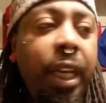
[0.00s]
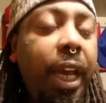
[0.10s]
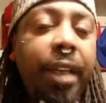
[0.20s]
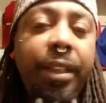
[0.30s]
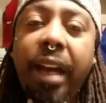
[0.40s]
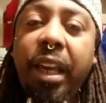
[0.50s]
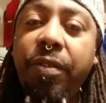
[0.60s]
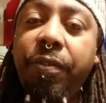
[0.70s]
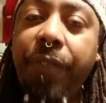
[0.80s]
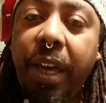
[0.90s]
And now they
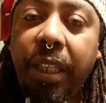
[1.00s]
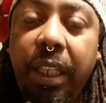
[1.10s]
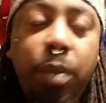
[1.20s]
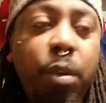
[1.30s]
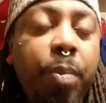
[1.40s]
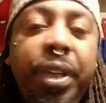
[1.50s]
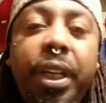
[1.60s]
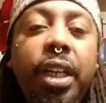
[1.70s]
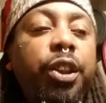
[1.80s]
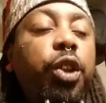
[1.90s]
failing
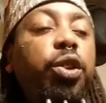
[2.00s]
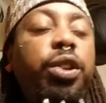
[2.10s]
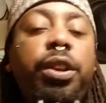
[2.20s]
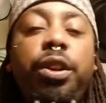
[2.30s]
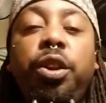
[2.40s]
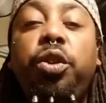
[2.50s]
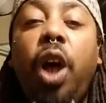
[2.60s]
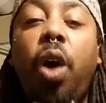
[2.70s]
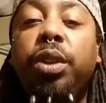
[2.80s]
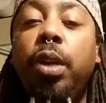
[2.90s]
because you
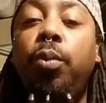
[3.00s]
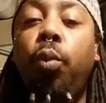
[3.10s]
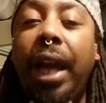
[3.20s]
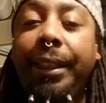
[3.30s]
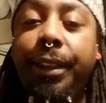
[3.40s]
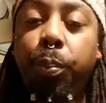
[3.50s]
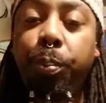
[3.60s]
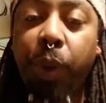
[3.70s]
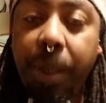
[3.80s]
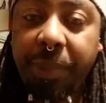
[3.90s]
taught them white
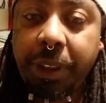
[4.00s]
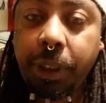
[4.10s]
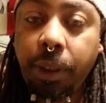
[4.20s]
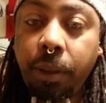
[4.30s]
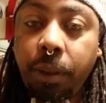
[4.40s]
supremacy.